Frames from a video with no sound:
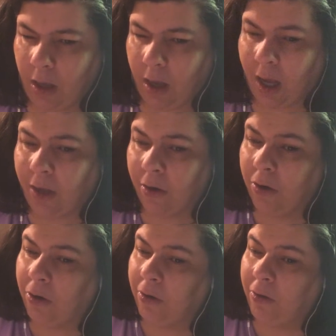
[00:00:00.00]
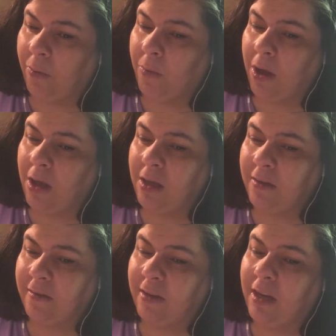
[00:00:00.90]
I heard there was
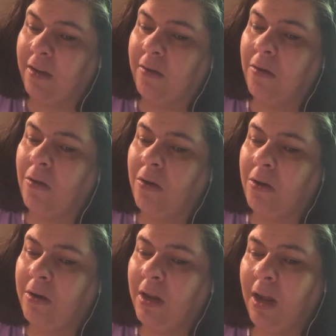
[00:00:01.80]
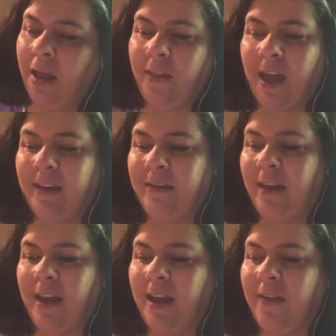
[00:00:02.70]
a secret chord that
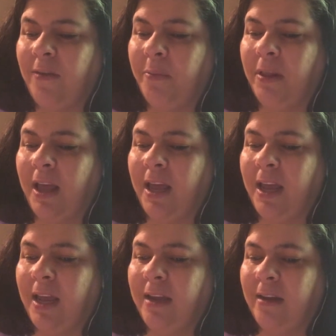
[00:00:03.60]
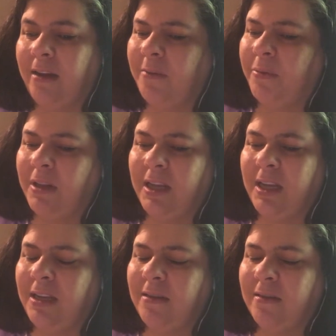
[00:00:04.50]
David played and it
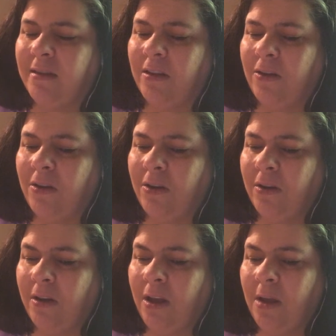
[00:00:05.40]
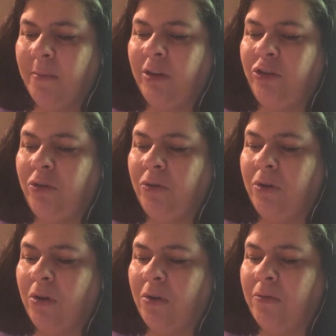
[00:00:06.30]
pleased the Lord. But you
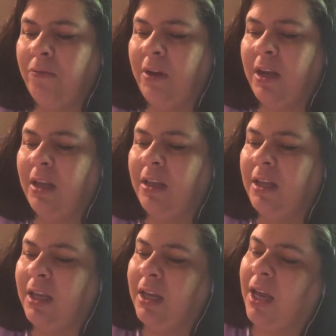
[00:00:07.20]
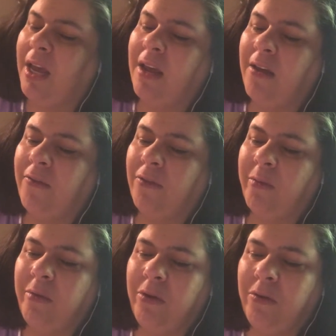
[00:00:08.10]
don't really care for
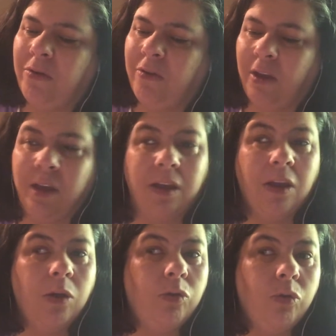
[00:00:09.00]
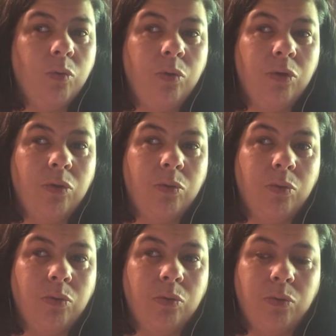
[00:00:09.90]
music, do
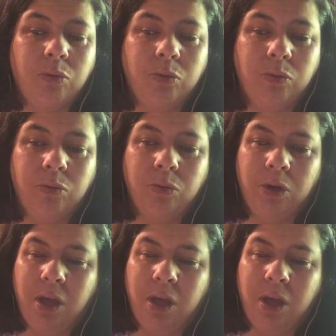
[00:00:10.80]
you?